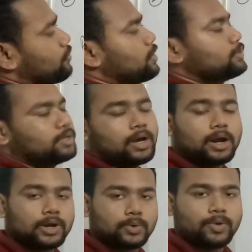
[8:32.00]
first
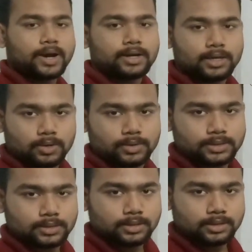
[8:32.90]
required
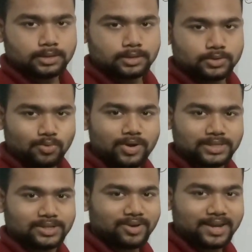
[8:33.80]
equation. So
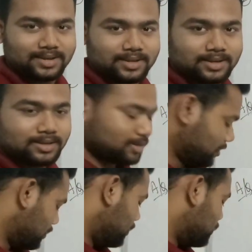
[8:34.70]
easy, right?
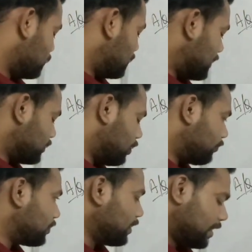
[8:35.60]
So let's go
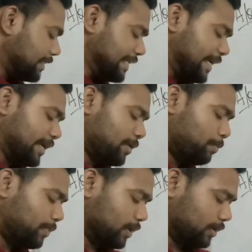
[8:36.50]
for the
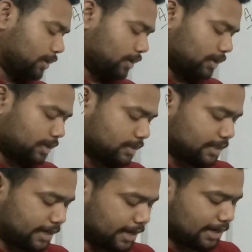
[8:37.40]
second part.
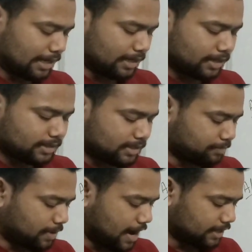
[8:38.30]
Secondly,
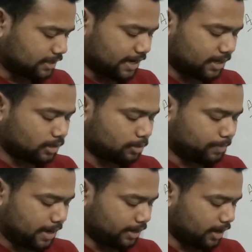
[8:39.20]
she buys another
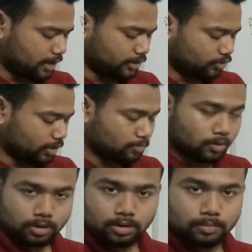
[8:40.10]
bat and 3
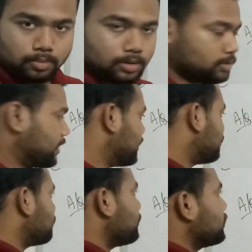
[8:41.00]
more balls.
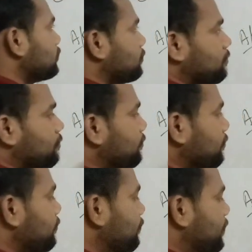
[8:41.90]
Another
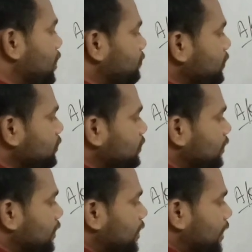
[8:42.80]
bat
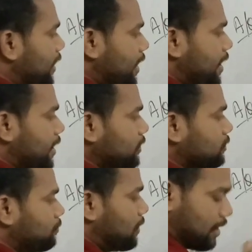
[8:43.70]
means
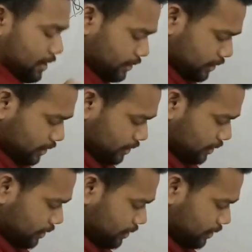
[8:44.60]
x plus